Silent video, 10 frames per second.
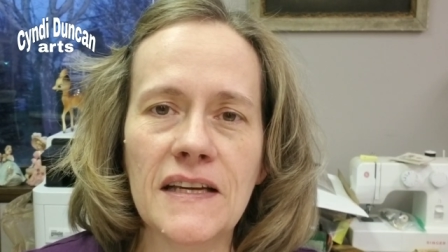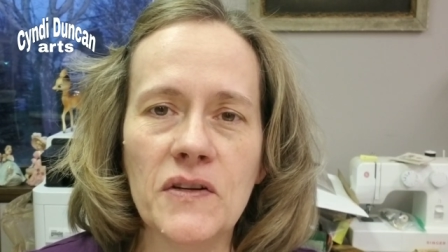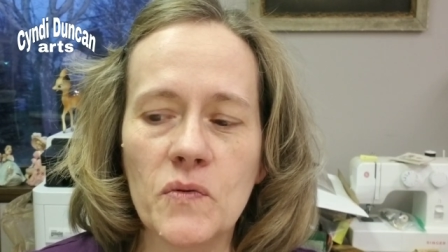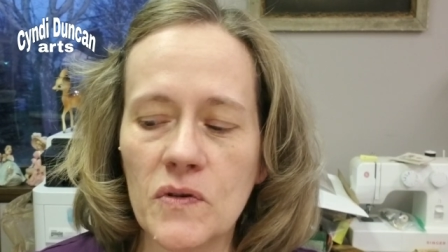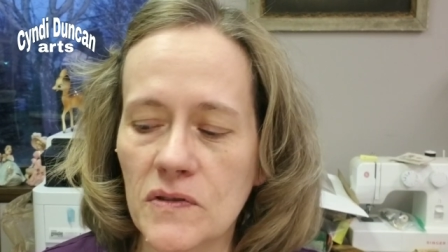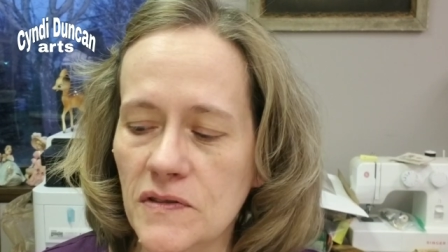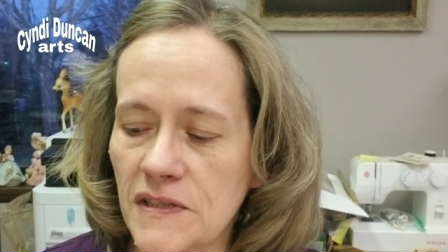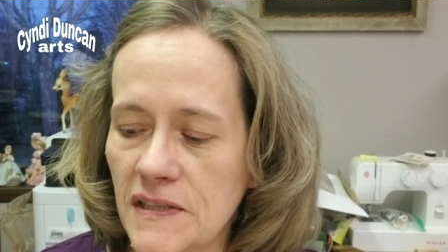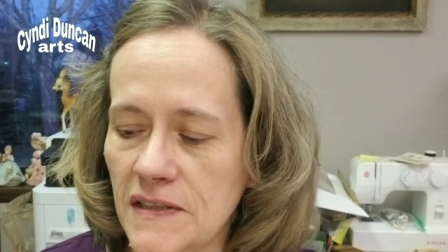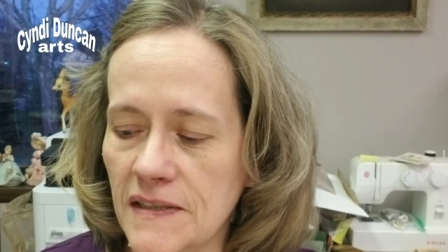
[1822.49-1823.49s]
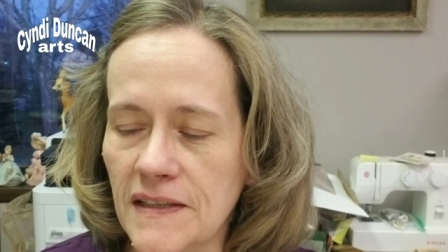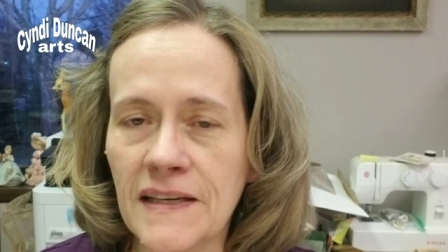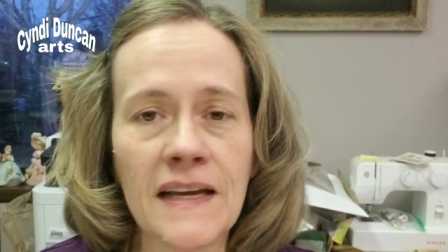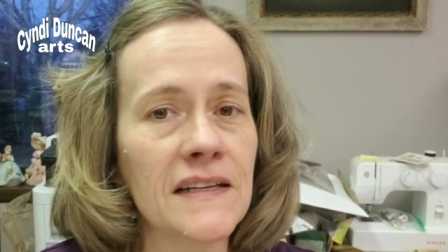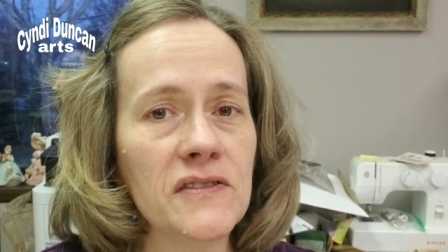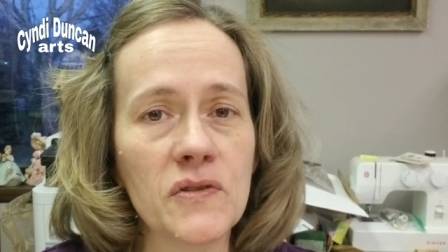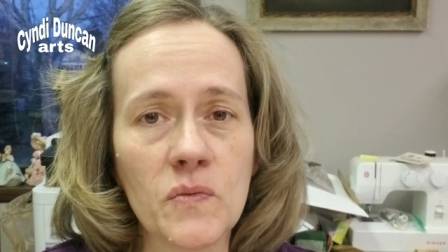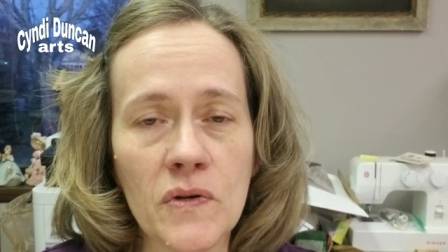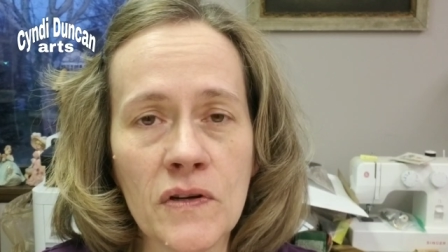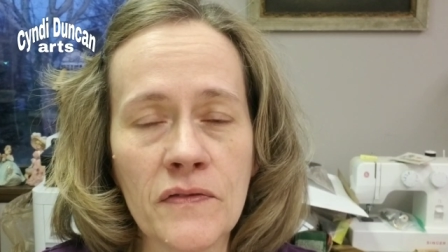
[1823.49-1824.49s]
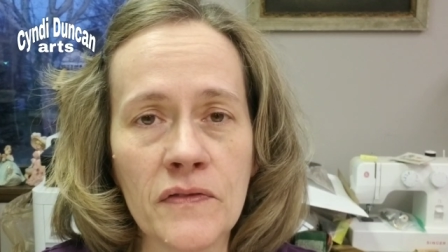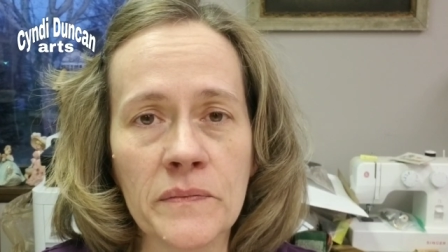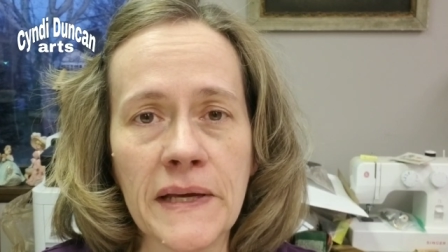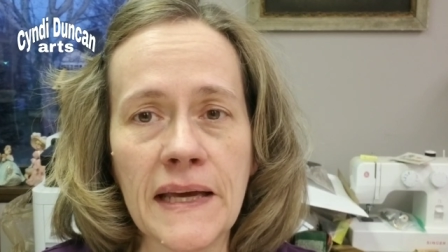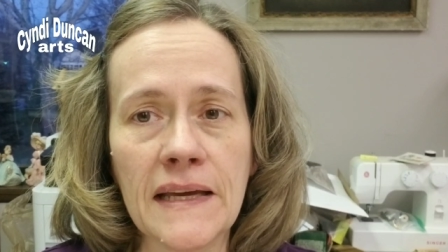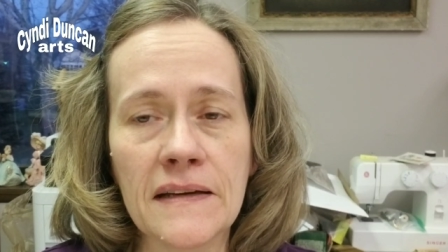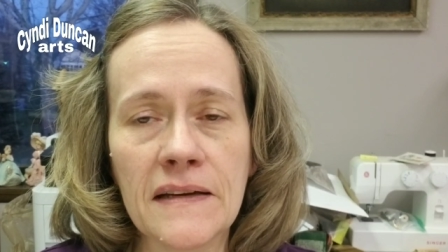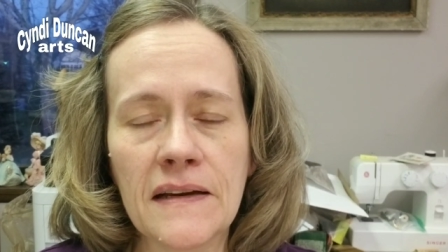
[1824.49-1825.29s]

in order to get it to work for me.